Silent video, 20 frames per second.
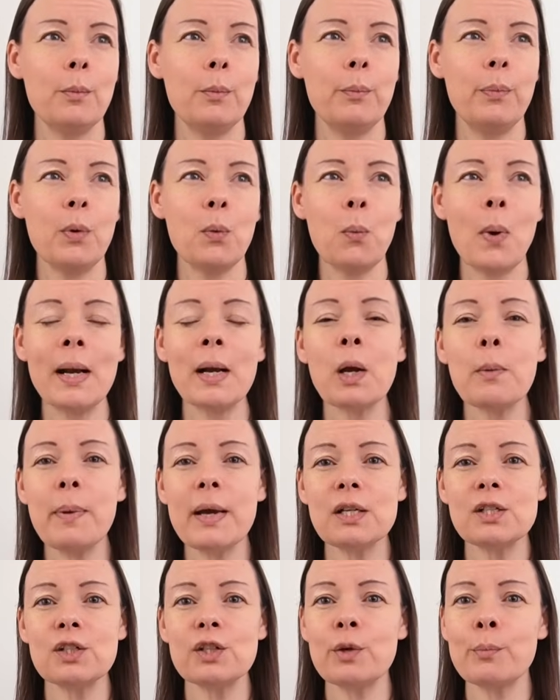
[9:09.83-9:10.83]
but when I
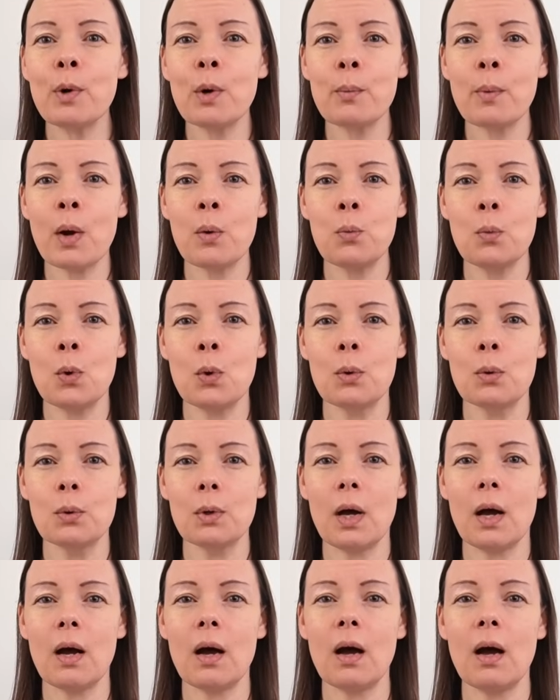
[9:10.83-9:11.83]
pictured them on my
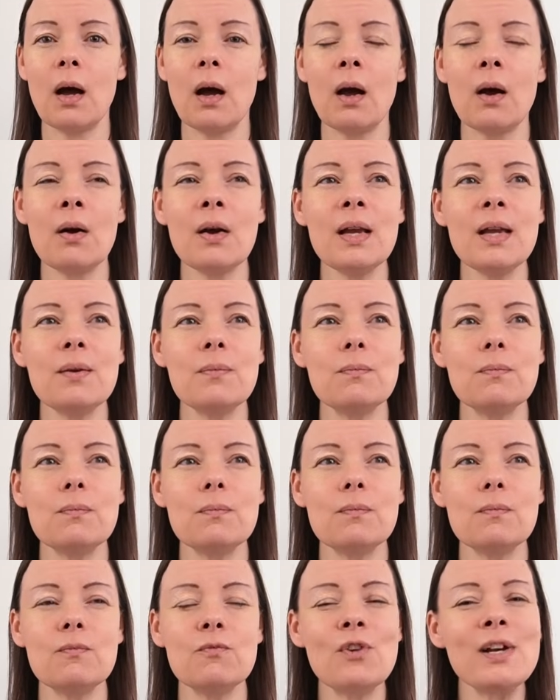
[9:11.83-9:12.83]
wall, I
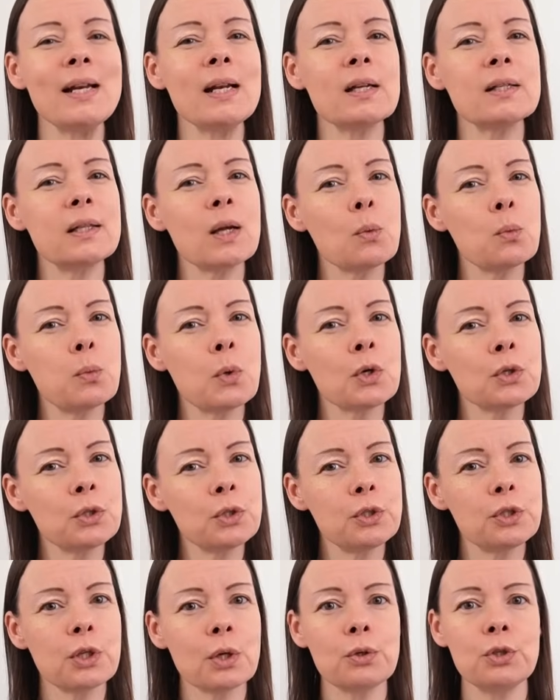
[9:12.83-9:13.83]
realised I
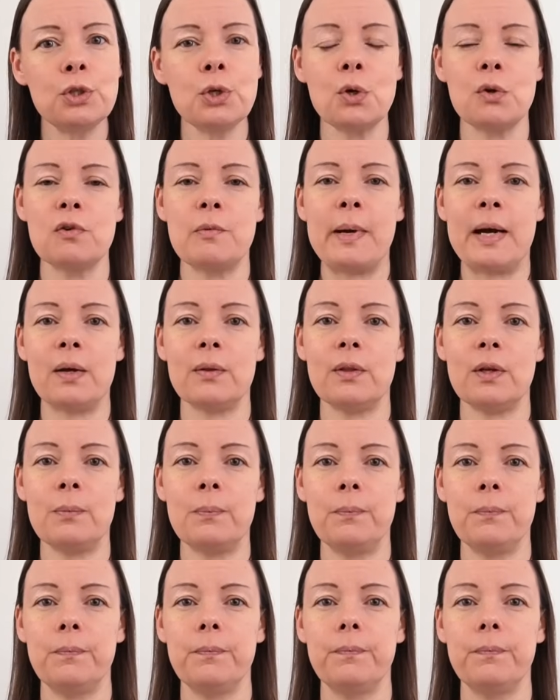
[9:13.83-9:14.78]
wasn't so sure about them.